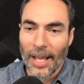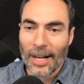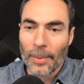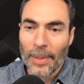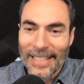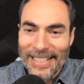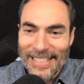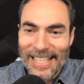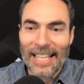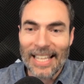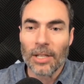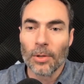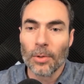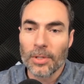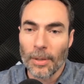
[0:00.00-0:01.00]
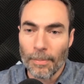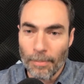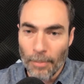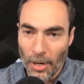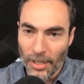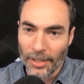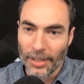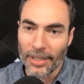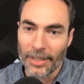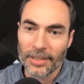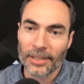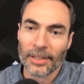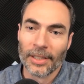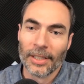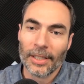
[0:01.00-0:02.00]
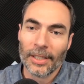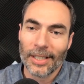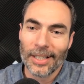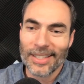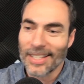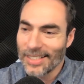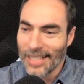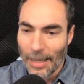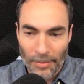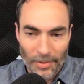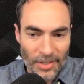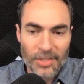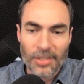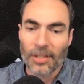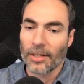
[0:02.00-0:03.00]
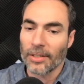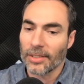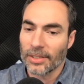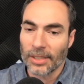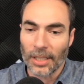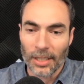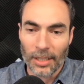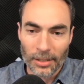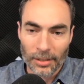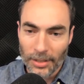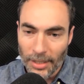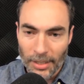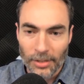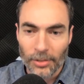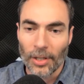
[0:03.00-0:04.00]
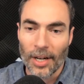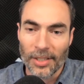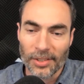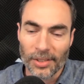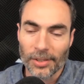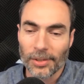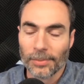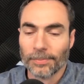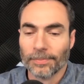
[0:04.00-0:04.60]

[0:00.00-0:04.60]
continue to market in this time of uncertainty and crisis?